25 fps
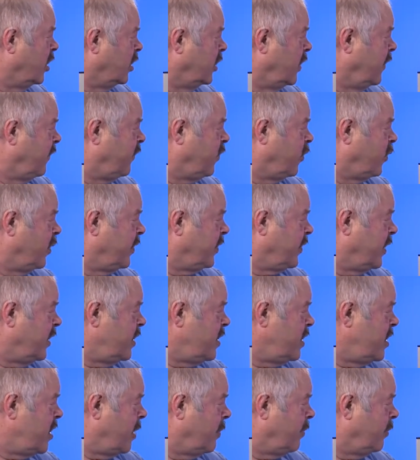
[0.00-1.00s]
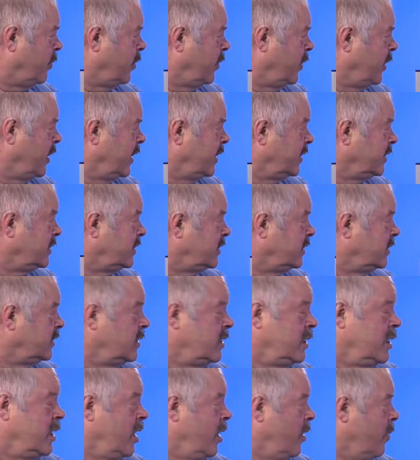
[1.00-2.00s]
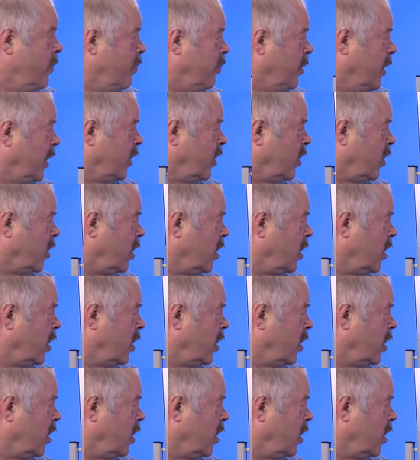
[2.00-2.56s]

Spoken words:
only for what the number is, but